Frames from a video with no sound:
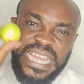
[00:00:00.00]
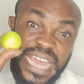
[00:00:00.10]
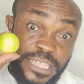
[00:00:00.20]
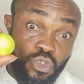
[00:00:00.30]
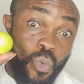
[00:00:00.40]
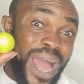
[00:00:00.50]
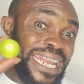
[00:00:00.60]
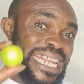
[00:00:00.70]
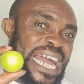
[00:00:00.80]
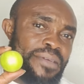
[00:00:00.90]
Get
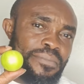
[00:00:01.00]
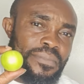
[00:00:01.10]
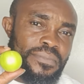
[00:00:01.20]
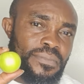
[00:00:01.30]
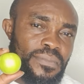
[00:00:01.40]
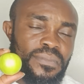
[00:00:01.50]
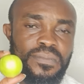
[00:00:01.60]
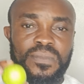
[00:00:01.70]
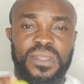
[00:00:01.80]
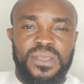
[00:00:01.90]
one lime.
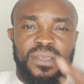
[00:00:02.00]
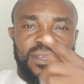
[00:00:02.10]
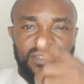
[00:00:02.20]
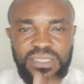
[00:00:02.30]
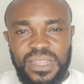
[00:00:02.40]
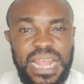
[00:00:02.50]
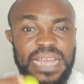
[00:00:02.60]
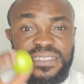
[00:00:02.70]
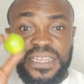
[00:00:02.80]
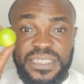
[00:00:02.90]

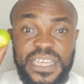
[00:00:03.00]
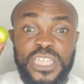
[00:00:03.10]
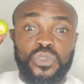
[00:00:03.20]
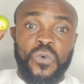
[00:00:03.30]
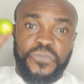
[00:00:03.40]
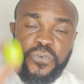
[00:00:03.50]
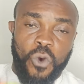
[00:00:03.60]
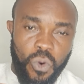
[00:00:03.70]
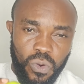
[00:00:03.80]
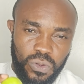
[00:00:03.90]
Slice it into
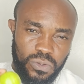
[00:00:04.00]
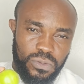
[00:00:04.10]
4.